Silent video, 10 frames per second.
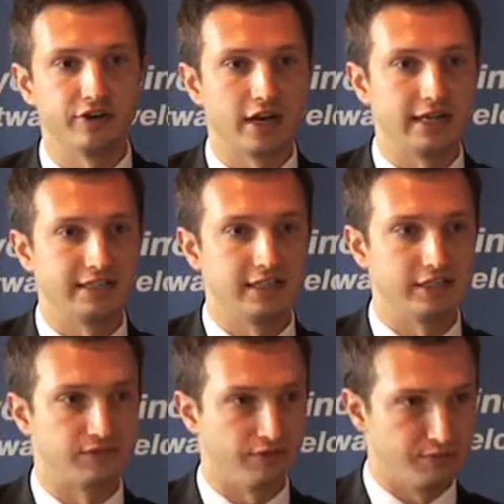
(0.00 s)
their
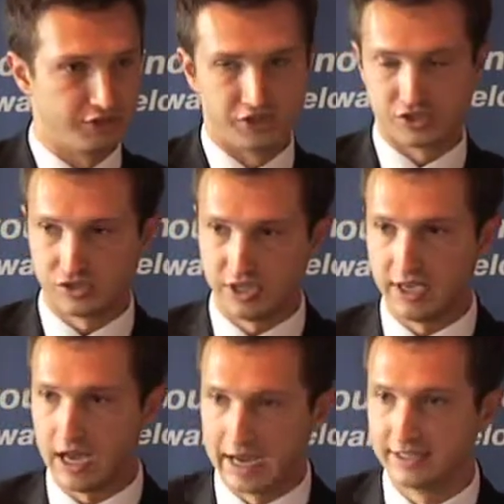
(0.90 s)
ideas from just
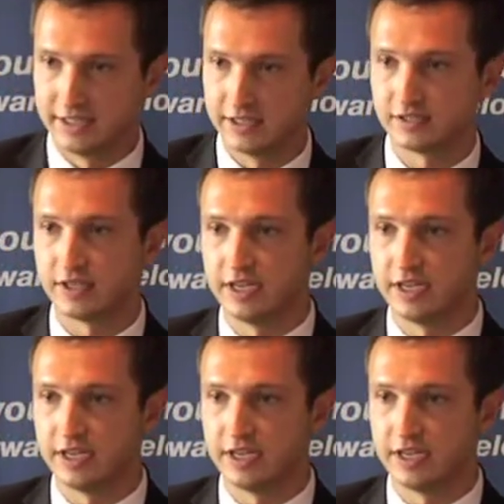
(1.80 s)
ideas